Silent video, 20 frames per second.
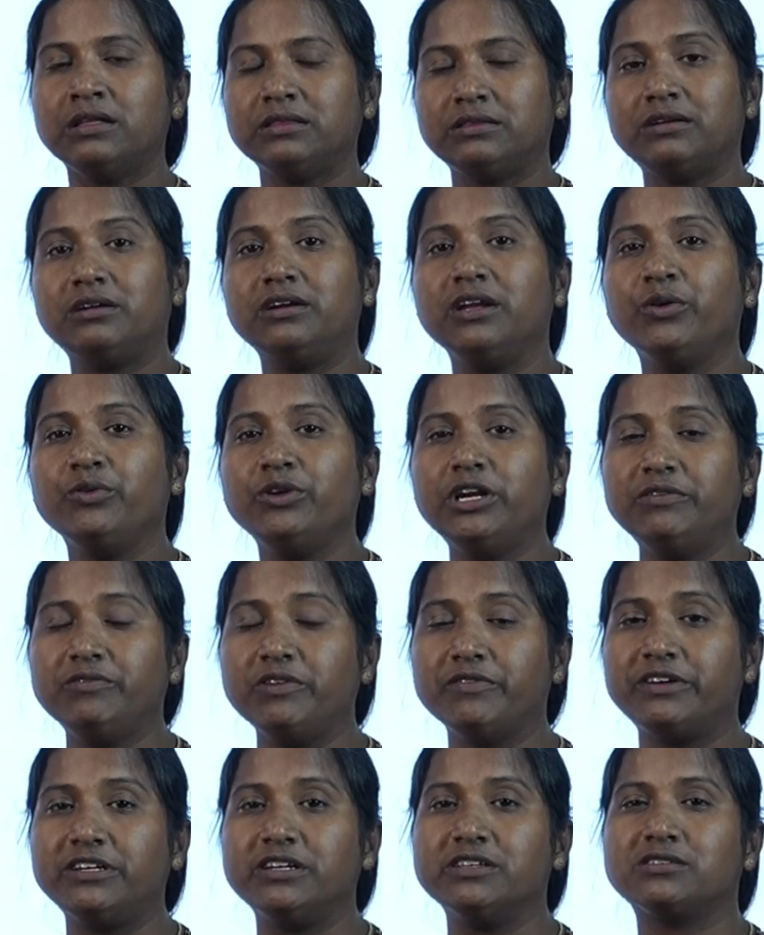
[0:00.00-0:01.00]
Third unit
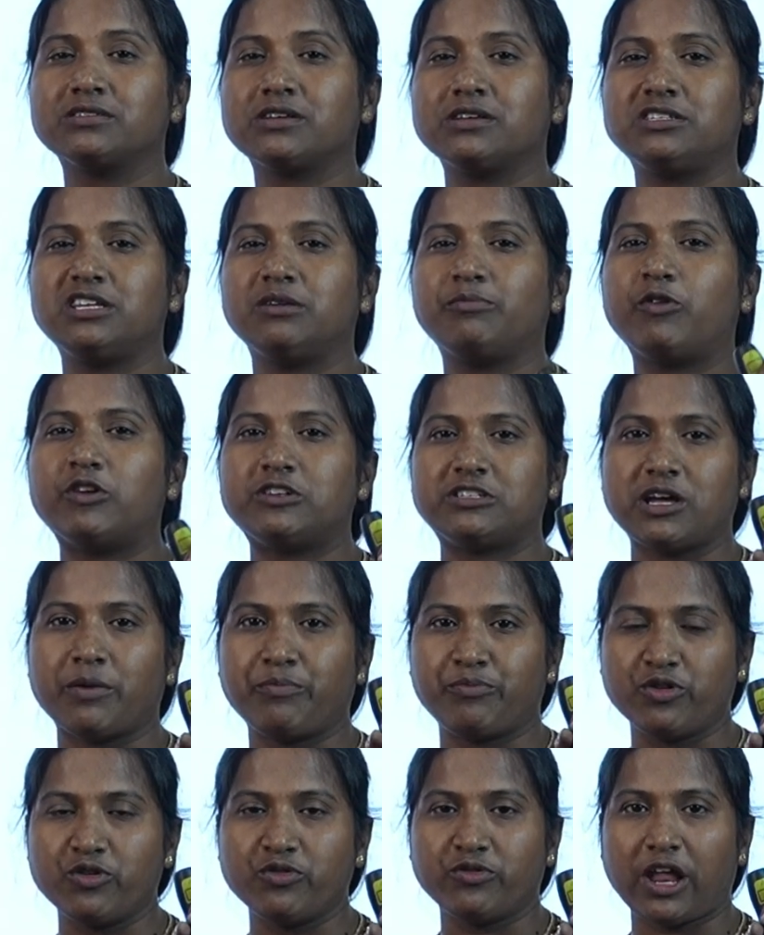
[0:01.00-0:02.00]
we were discussed about
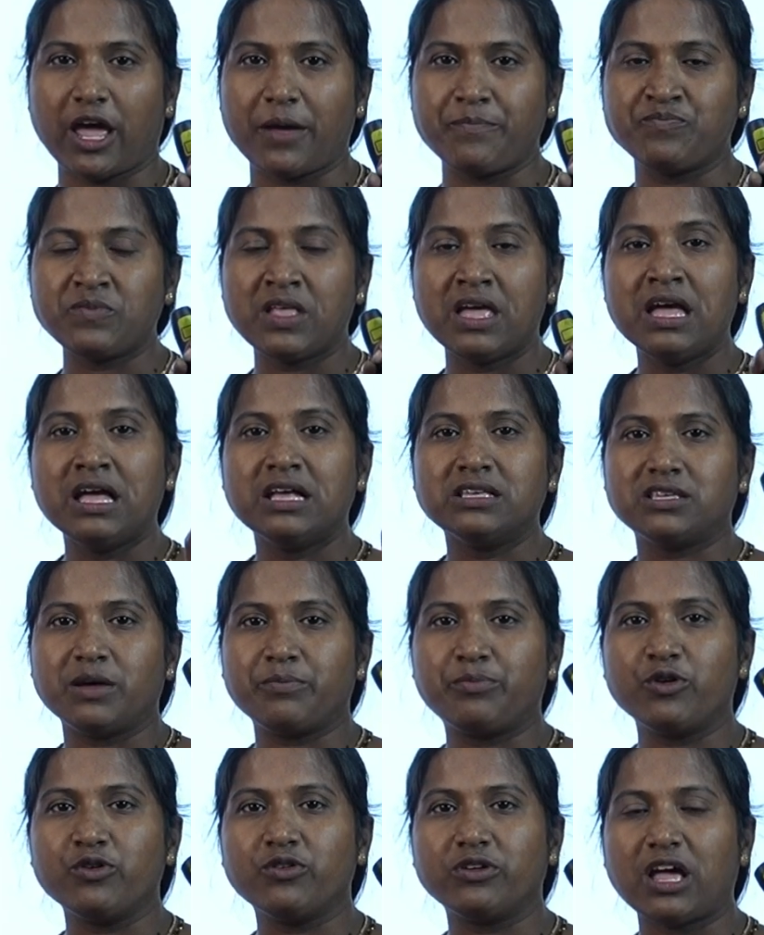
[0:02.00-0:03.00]
subprogram.
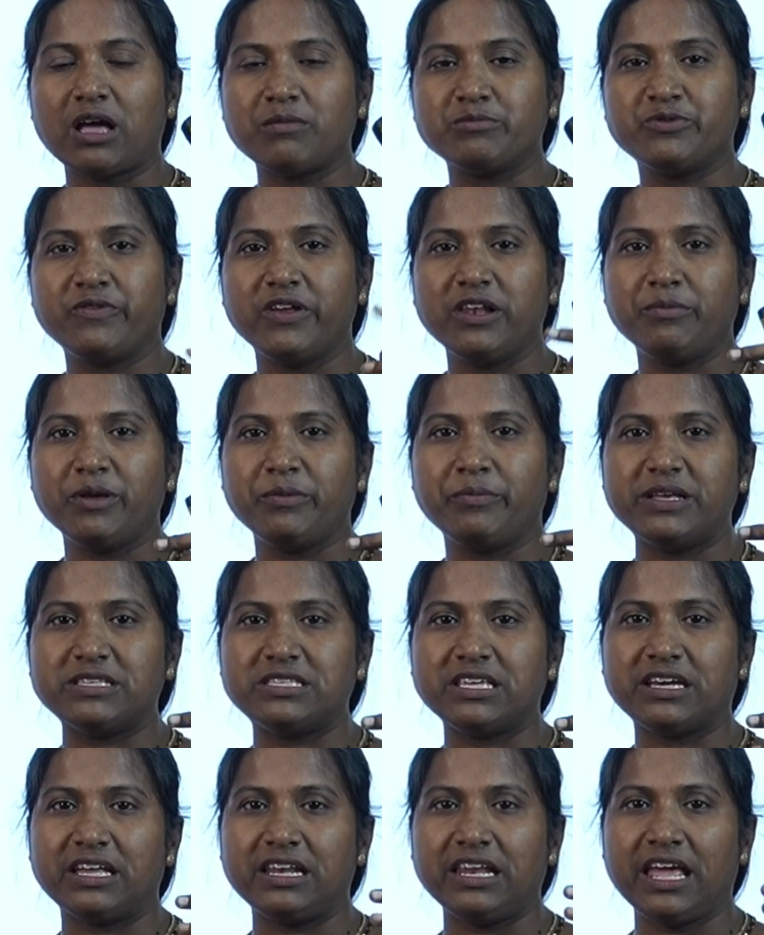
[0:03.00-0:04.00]
Subprograms will be
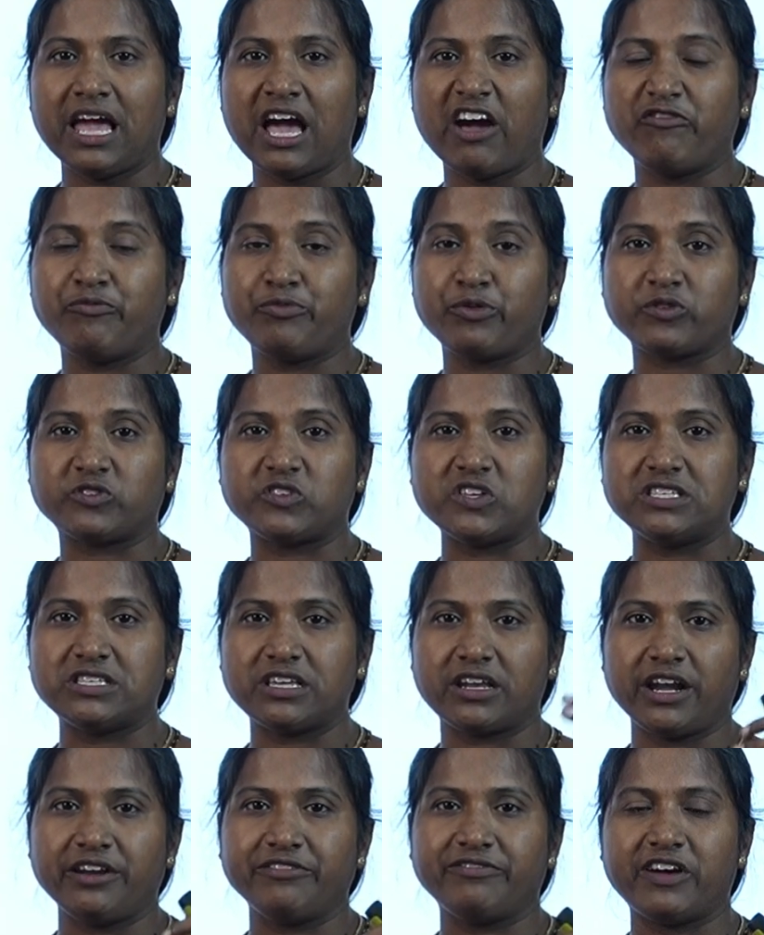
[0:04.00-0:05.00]
basically have procedure
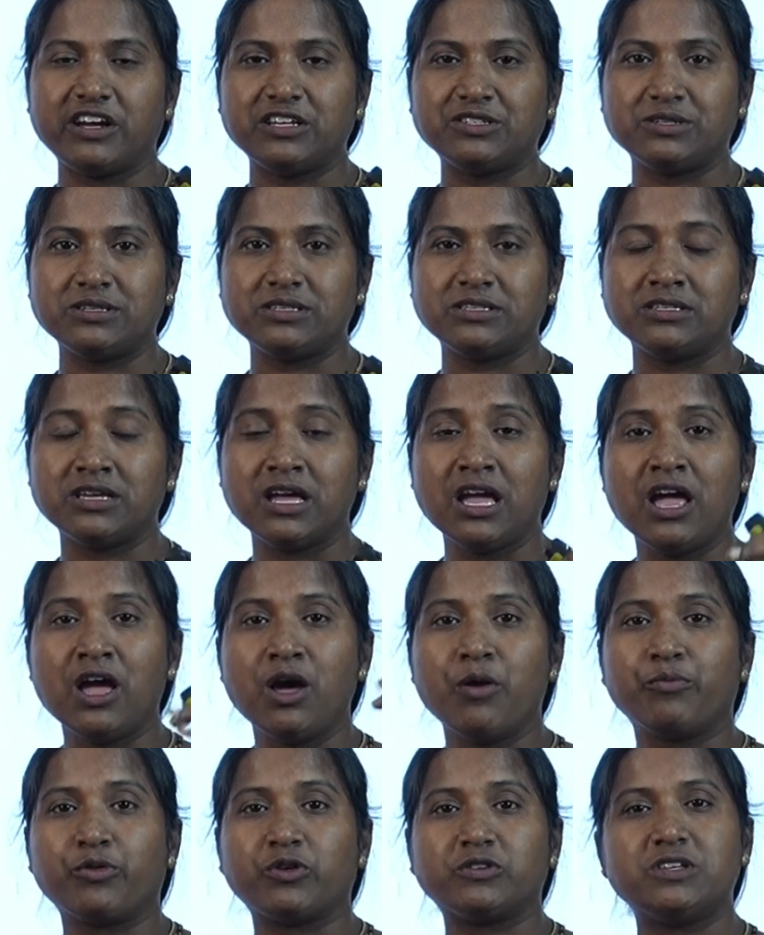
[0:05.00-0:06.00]
and functions.
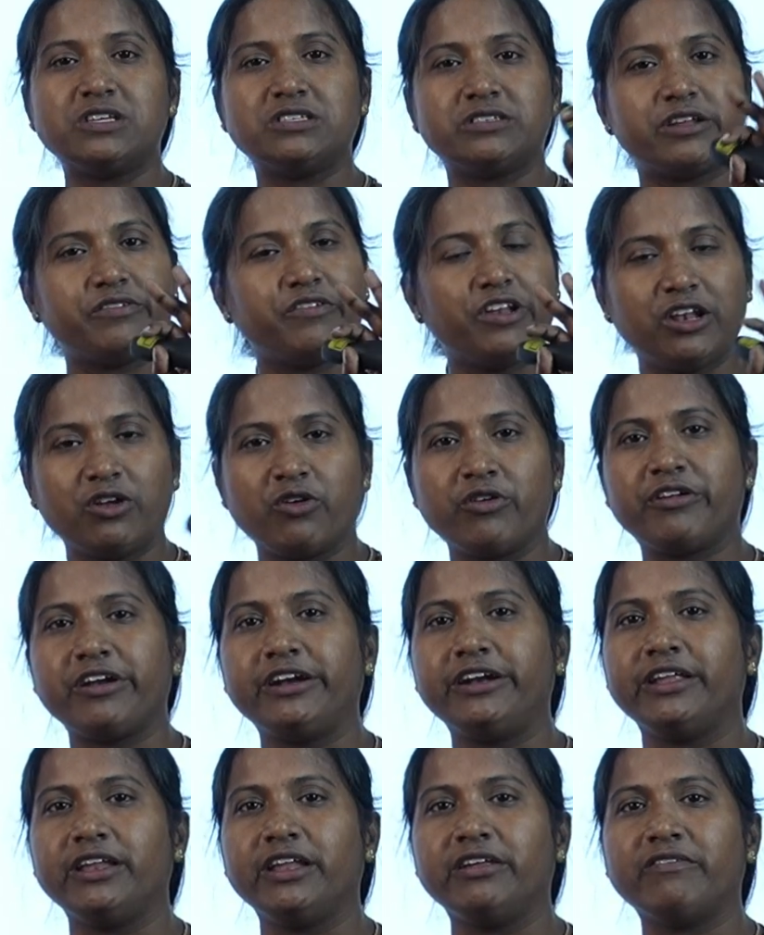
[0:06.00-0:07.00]
Procedure will not
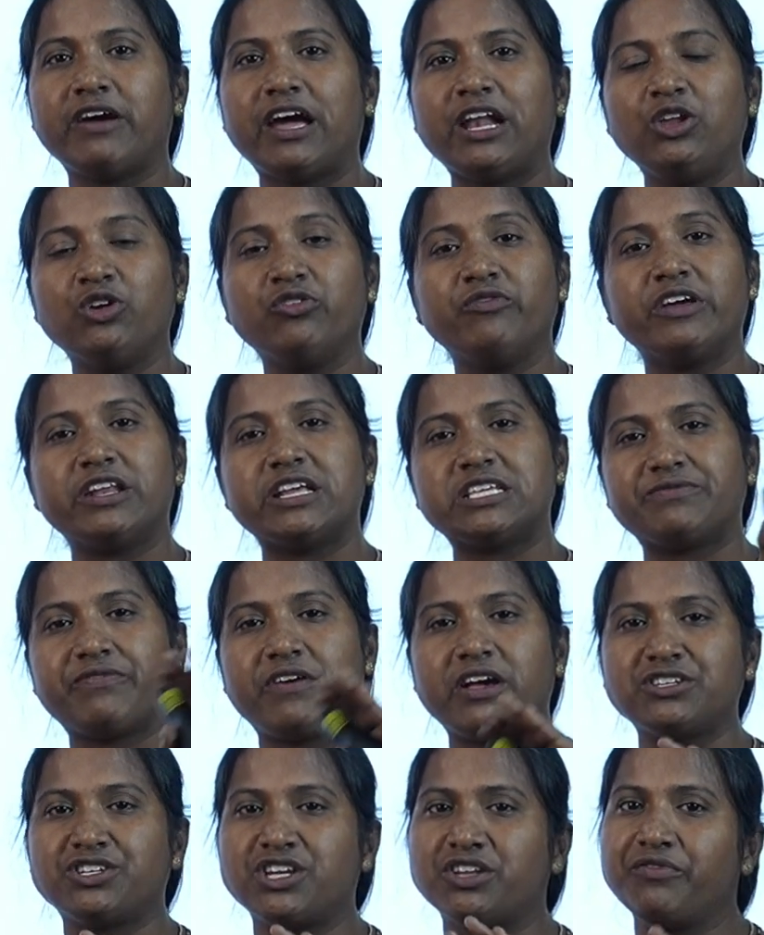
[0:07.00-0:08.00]
return a value, whereas
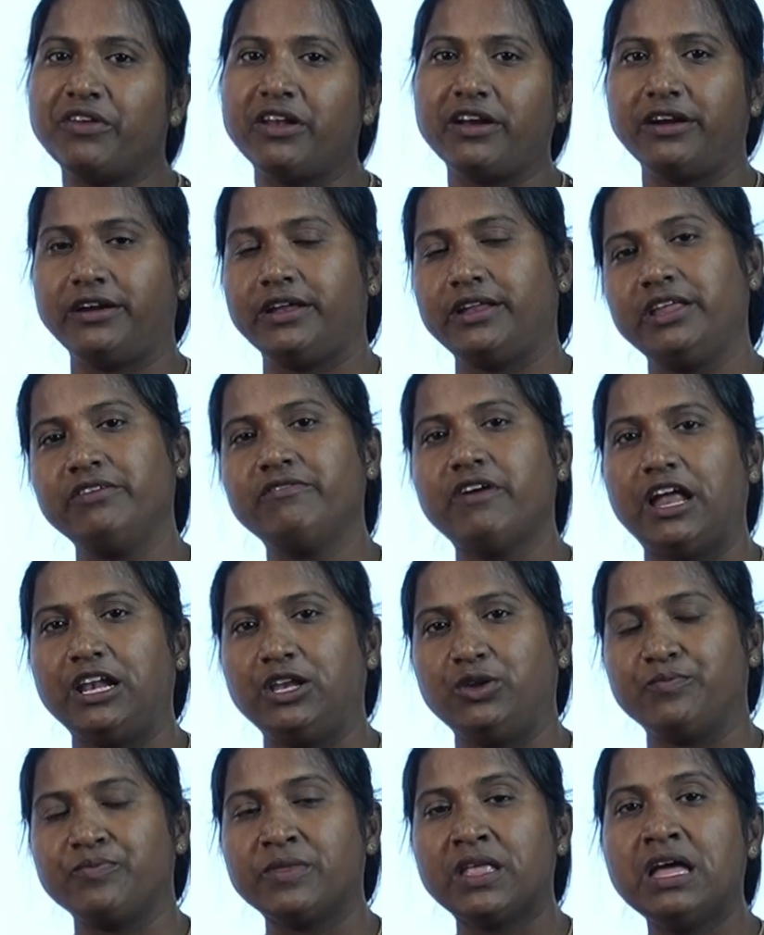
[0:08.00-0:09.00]
function will return a
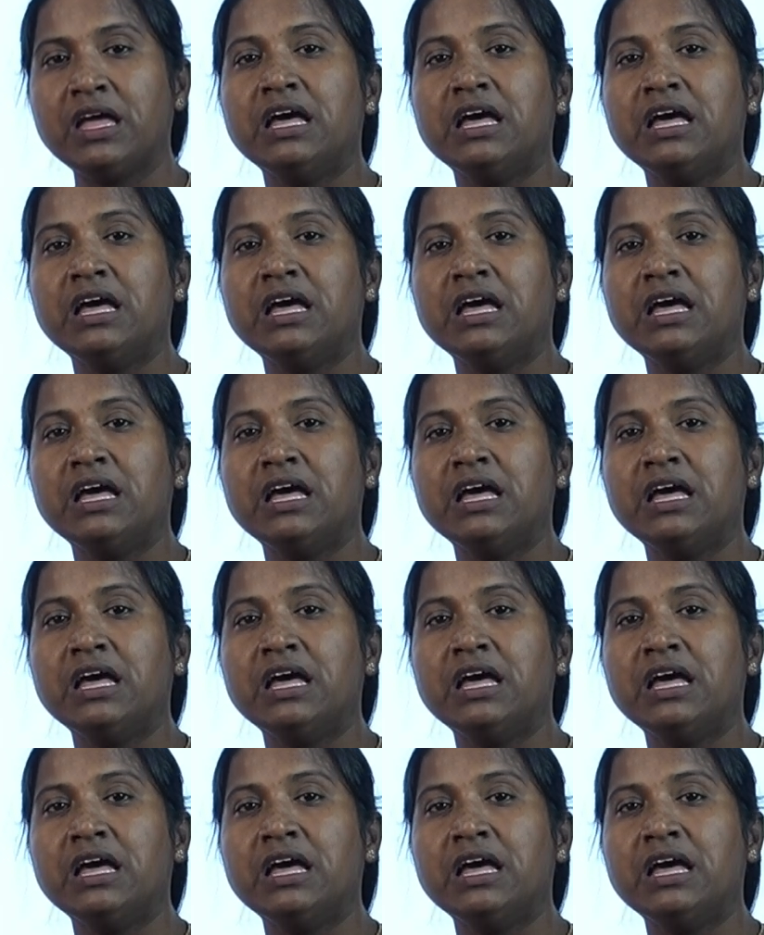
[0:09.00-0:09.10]
value.